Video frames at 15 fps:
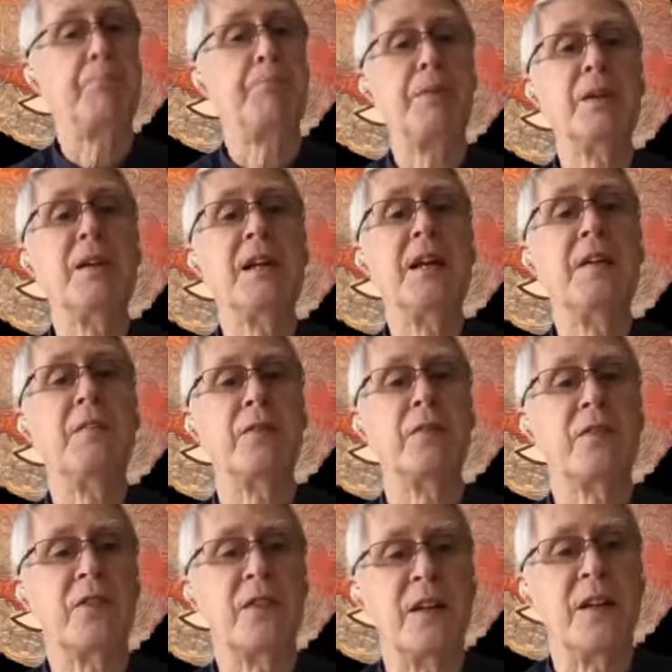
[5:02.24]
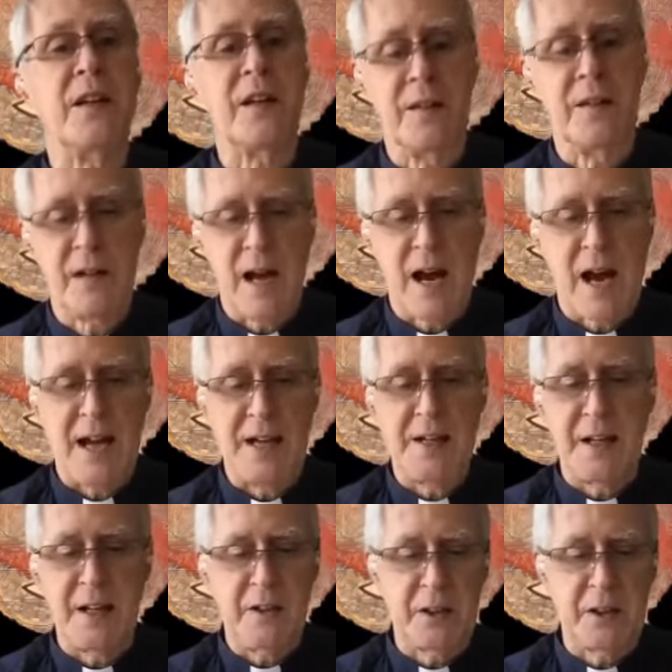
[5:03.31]
up beliefs and
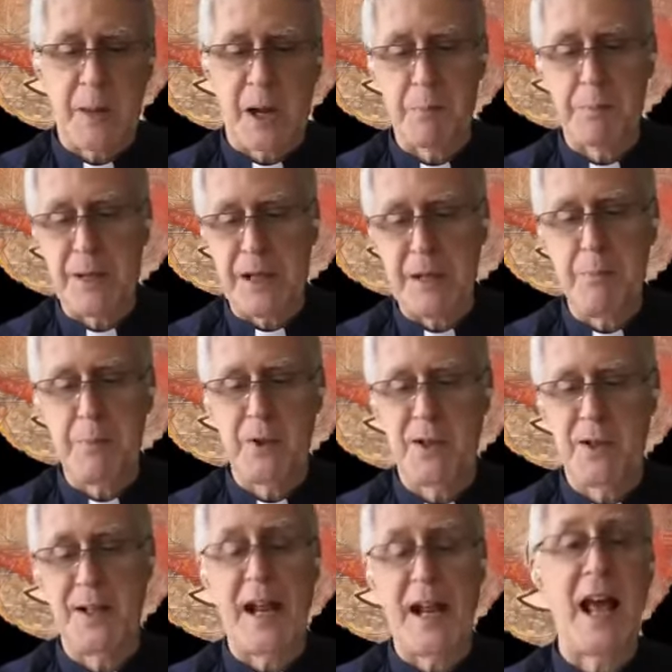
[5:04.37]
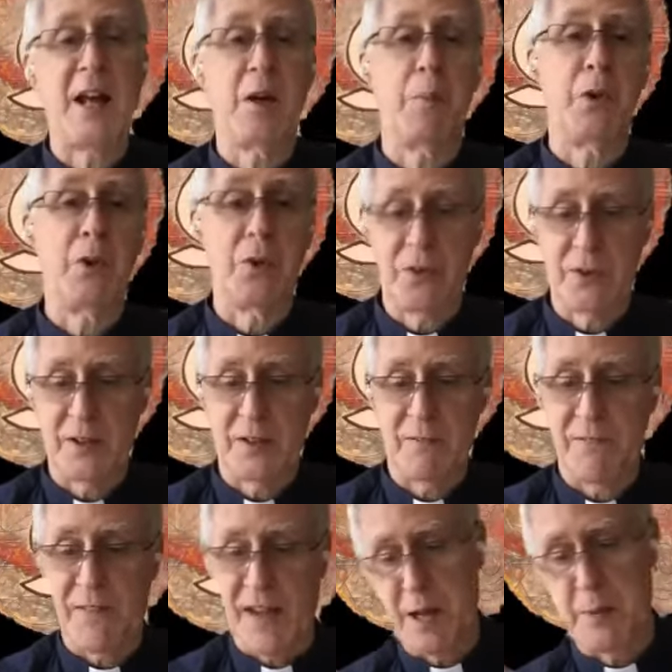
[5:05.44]
ideas about people and animals
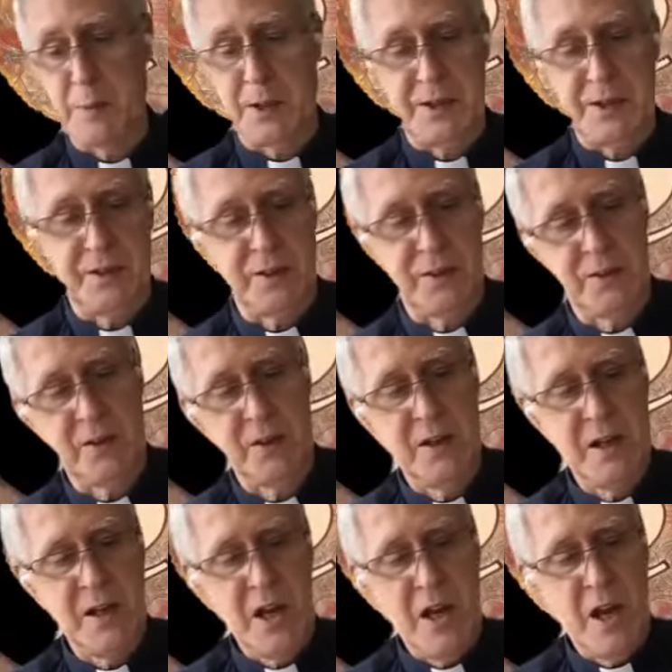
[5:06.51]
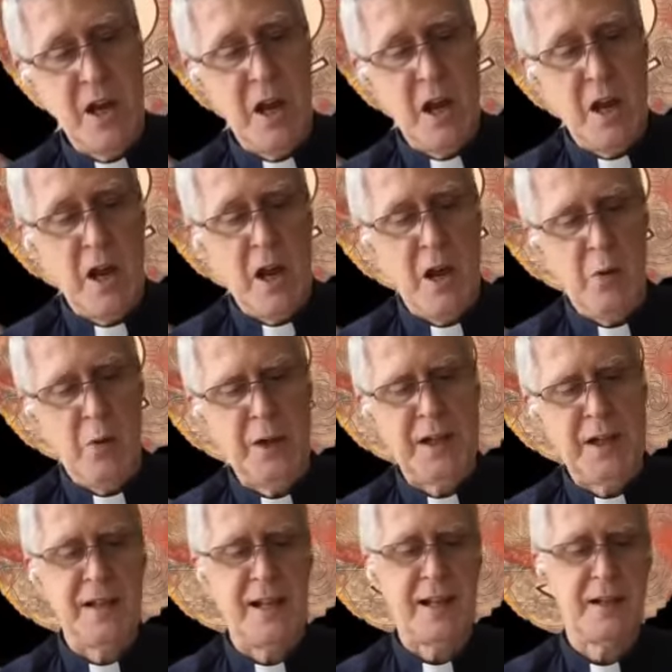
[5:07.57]
and families. We
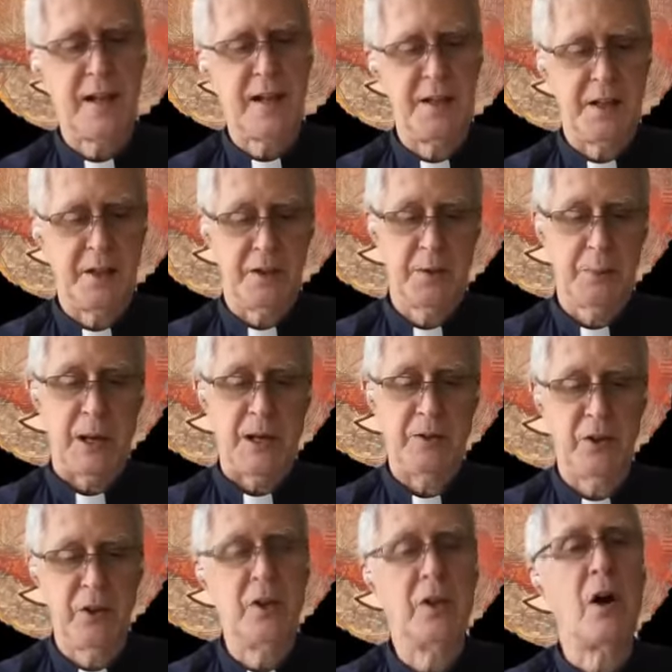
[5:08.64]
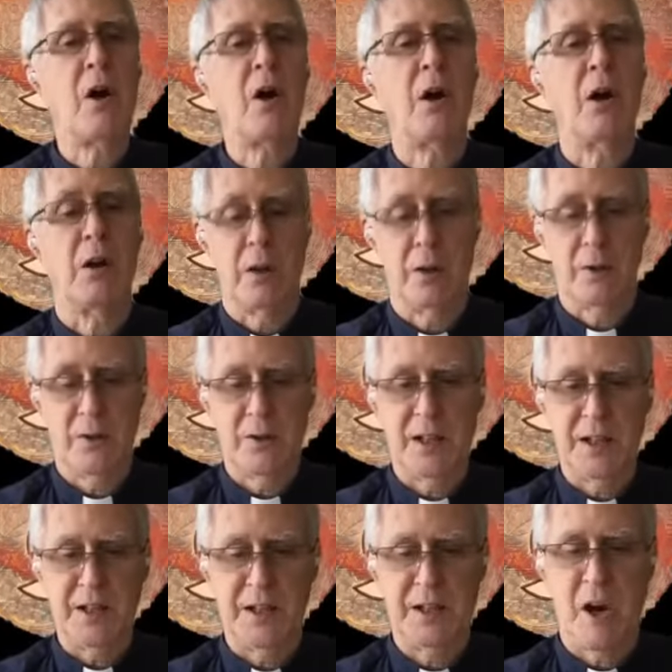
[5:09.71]
collect ideas about stars
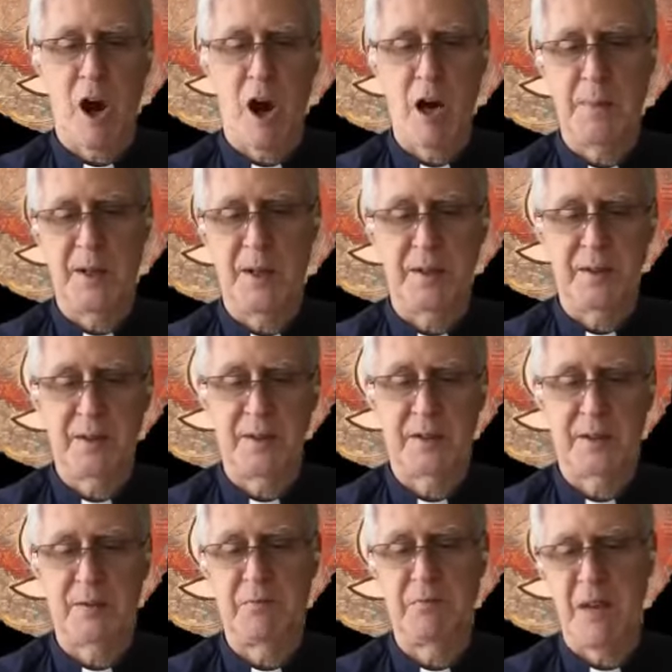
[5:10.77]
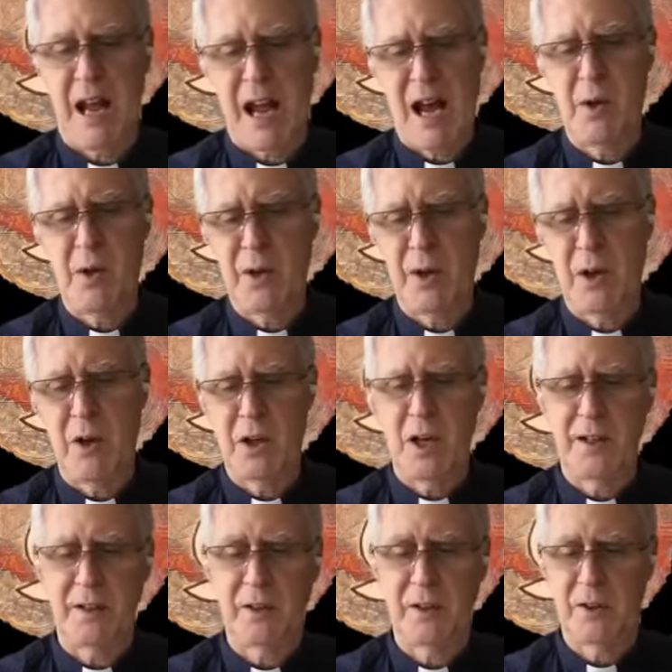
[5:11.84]
and comets and how it all
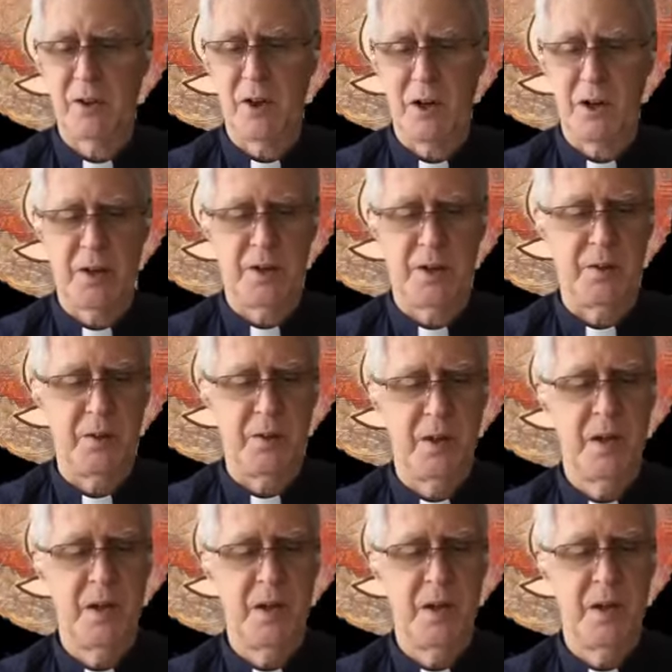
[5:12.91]
got started.